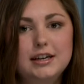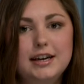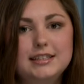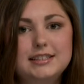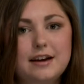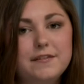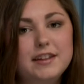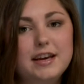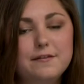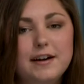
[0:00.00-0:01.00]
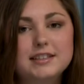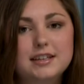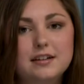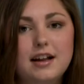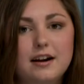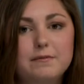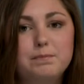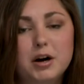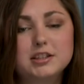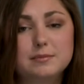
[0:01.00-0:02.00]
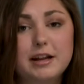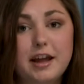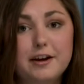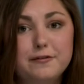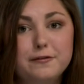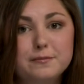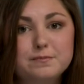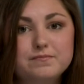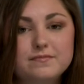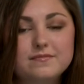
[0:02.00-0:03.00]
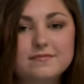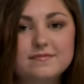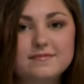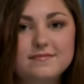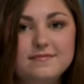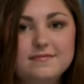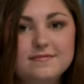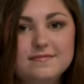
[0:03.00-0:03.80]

it's definitely affected a lot of parts of my life. Mm-hmm. Dr. Jackson, would you